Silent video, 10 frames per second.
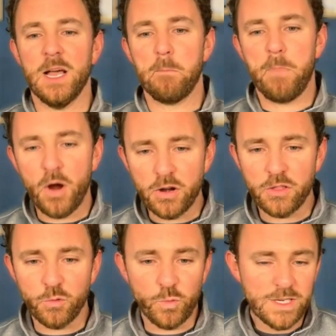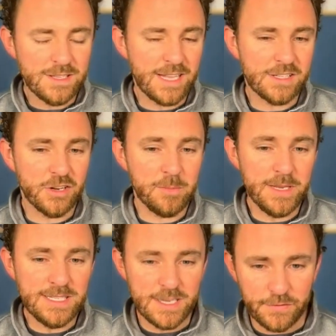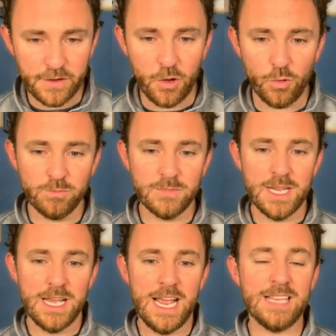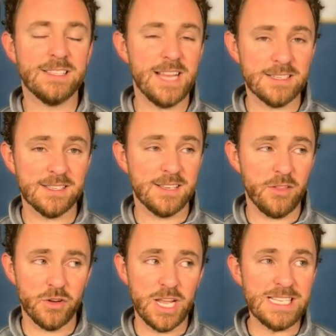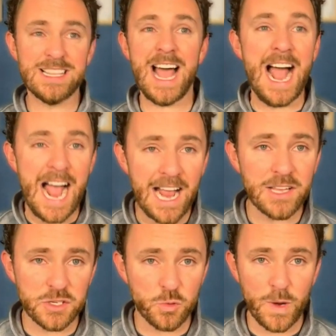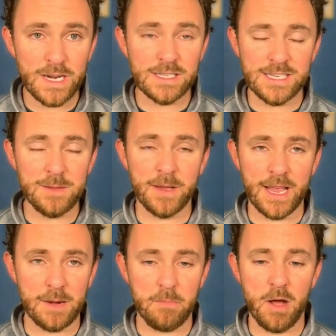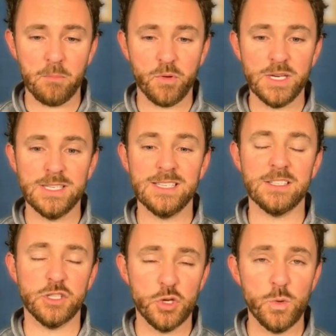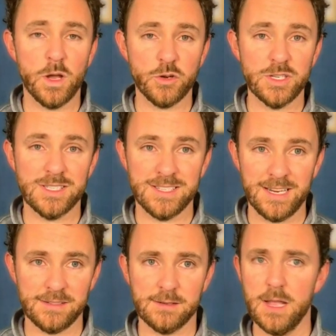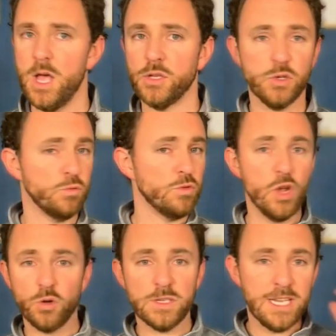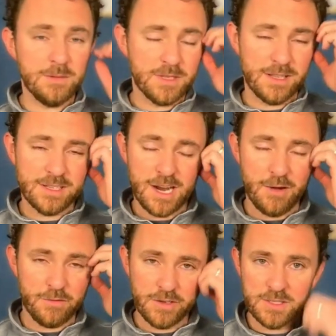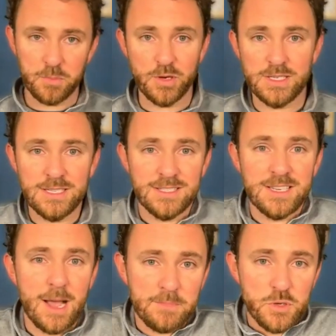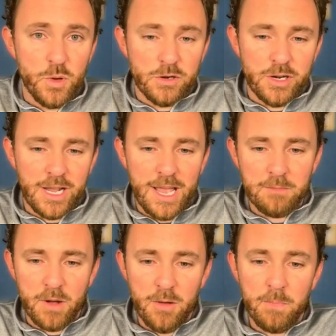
Part of the reason that's going to be difficult is Texas Southern is the highest rated team at Ken Palm preseason, 206. So no teams in this conference preseason top 200 at Ken Palm.